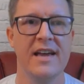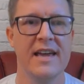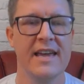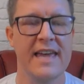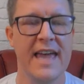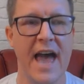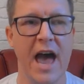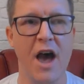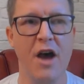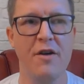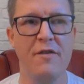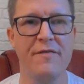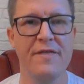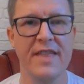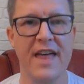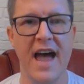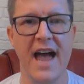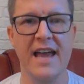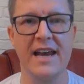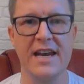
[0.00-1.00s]
get over
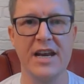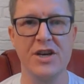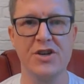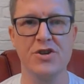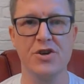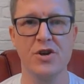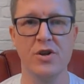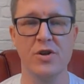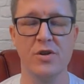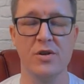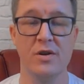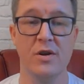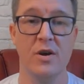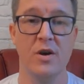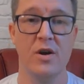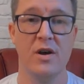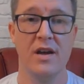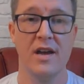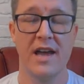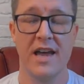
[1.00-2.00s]
that initial,
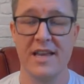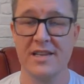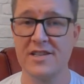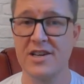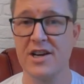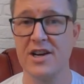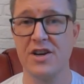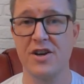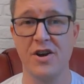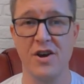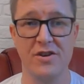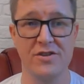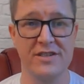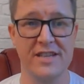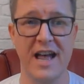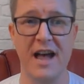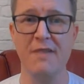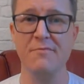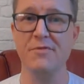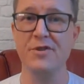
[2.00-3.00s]
it's going to cost
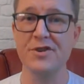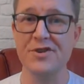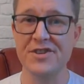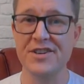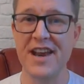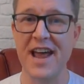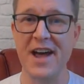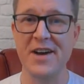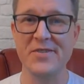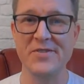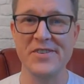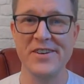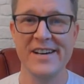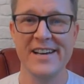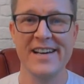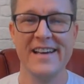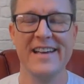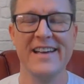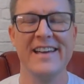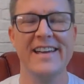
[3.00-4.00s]
how much now?
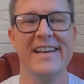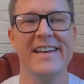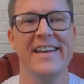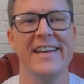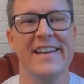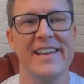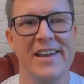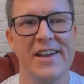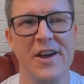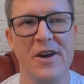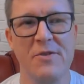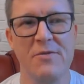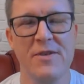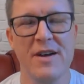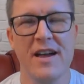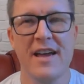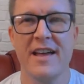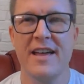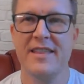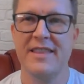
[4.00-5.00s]

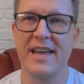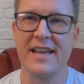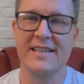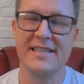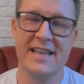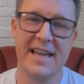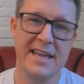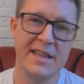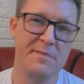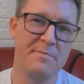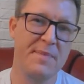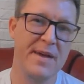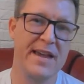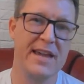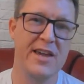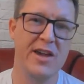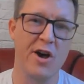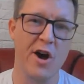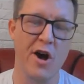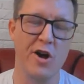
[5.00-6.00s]
They see the
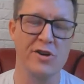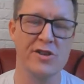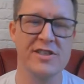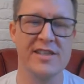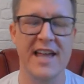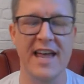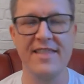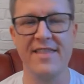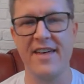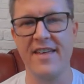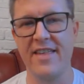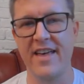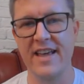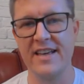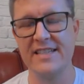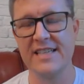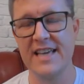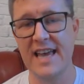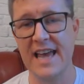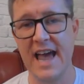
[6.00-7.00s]
big cost and then they
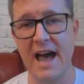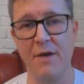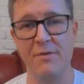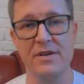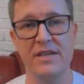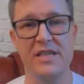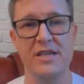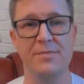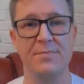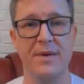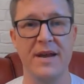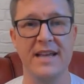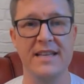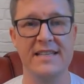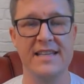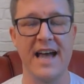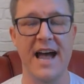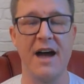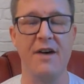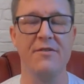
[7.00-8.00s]
see how it's split
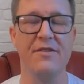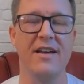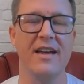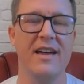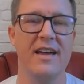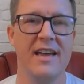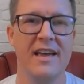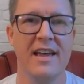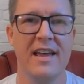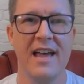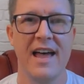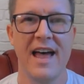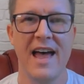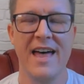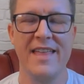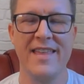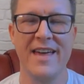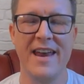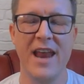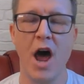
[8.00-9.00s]
down.
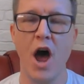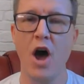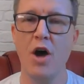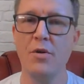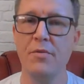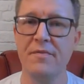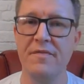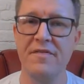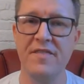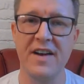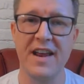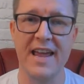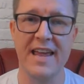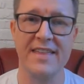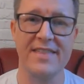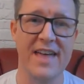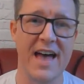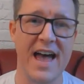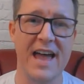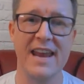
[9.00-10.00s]
And then hopefully
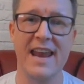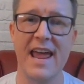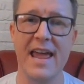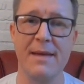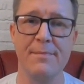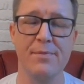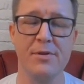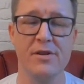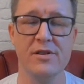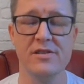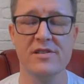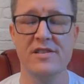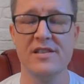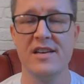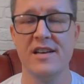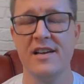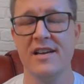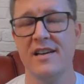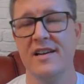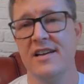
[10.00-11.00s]
that enables
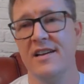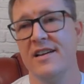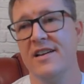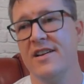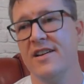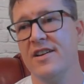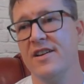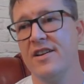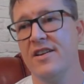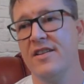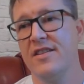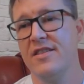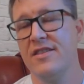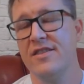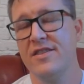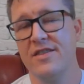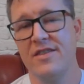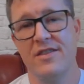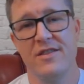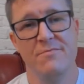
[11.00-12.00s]

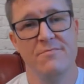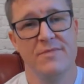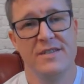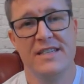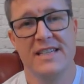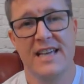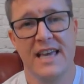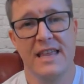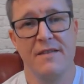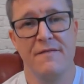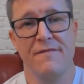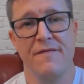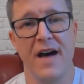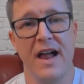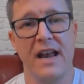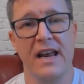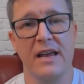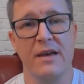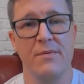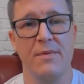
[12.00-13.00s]
them to see the
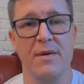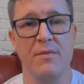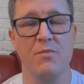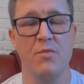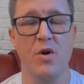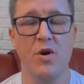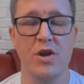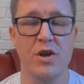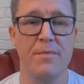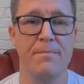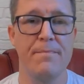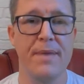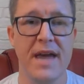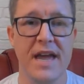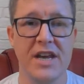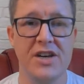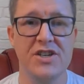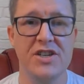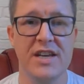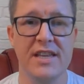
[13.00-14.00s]
value in what you're
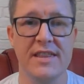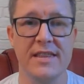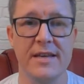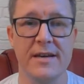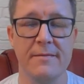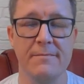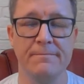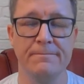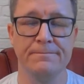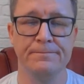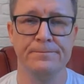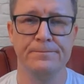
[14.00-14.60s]
pitching them.